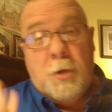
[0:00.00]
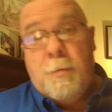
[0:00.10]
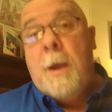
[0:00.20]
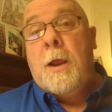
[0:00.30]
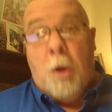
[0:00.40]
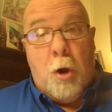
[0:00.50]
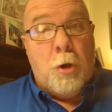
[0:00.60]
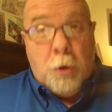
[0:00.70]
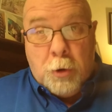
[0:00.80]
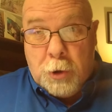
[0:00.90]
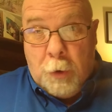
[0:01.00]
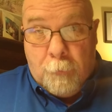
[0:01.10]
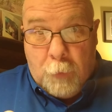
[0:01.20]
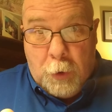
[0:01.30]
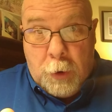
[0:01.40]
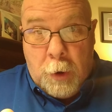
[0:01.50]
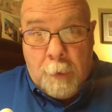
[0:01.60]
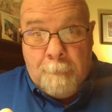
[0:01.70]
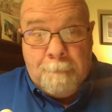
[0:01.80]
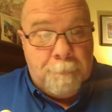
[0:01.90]
smacking hurting yourself with?
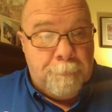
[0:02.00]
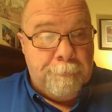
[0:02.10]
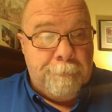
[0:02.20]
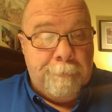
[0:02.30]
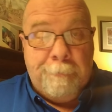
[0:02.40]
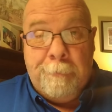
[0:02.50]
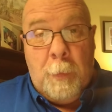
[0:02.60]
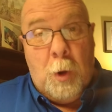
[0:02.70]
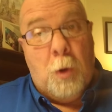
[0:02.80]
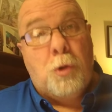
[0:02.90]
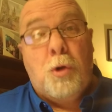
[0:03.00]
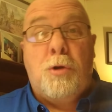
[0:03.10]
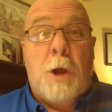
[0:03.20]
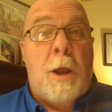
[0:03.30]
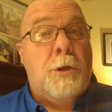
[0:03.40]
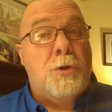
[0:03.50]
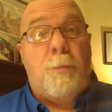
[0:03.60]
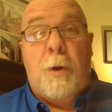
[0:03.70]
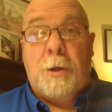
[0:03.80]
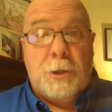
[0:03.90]
Because you're trying to
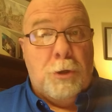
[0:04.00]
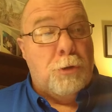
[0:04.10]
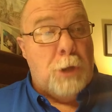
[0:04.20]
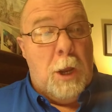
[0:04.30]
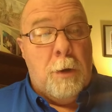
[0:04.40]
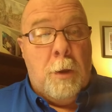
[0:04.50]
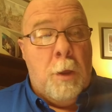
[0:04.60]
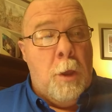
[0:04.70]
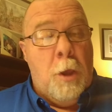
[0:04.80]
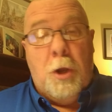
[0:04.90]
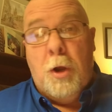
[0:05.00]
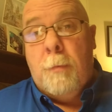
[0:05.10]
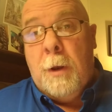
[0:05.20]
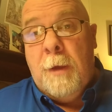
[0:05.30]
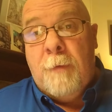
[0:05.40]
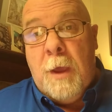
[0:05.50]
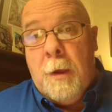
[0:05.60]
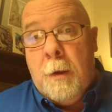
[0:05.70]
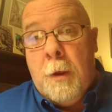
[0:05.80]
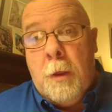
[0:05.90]
suppress it. You're trying to, you're believing
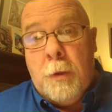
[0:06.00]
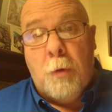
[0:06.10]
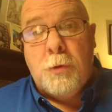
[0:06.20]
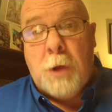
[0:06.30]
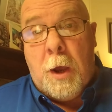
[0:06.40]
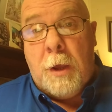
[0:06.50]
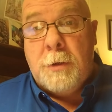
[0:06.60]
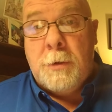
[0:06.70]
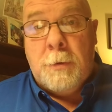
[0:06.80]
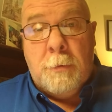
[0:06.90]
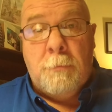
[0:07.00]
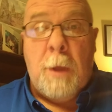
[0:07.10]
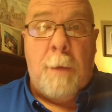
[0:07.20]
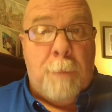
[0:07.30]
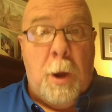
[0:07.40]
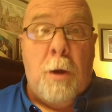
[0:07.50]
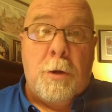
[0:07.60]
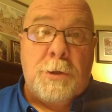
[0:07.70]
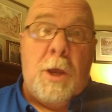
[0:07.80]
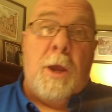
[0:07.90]
that. Those lights, that
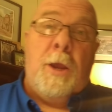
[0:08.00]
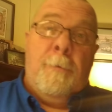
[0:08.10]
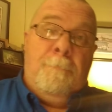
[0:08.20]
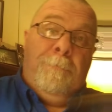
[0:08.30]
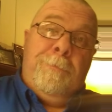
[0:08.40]
parasite,